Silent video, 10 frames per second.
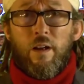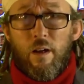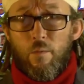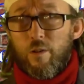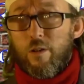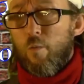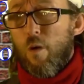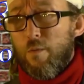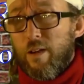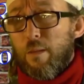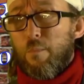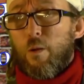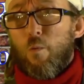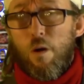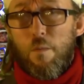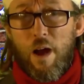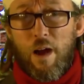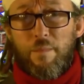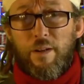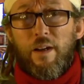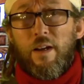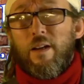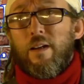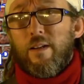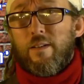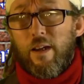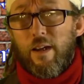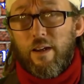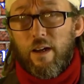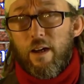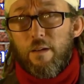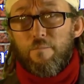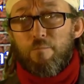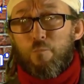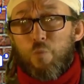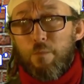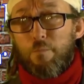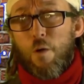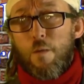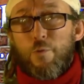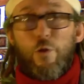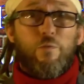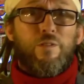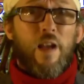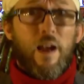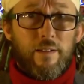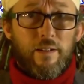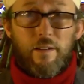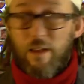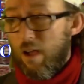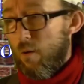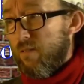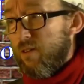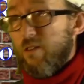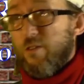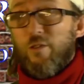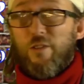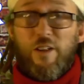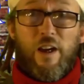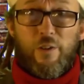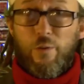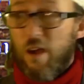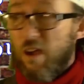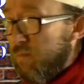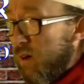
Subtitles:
Which is why we got the brick wall behind me. It's a impromptu set. However, as you see, I do have